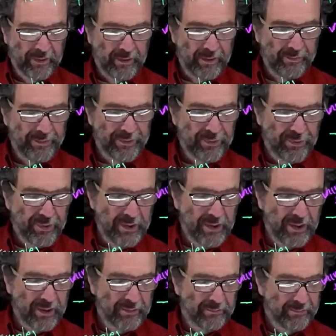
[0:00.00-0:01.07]
And
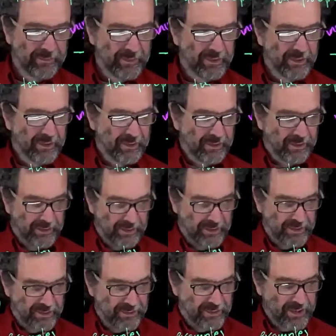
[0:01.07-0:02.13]
between
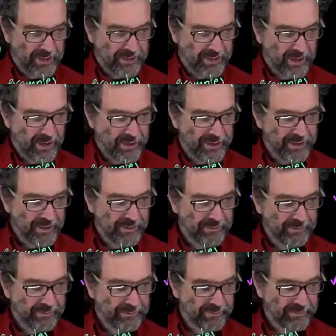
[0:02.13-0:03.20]
is you take the area,
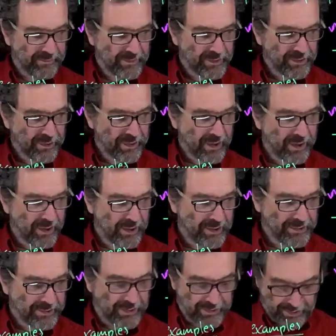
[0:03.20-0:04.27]
the two
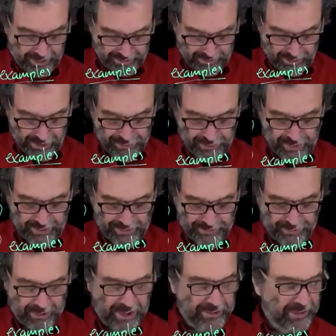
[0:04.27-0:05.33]
areas, and you take the large one and
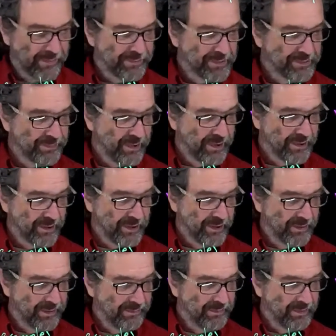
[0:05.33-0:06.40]
subtract off the small area,
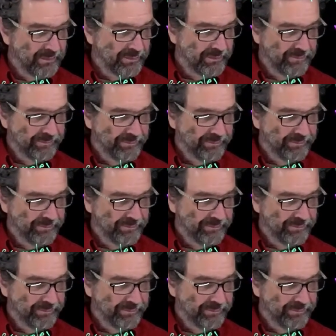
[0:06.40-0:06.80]
even if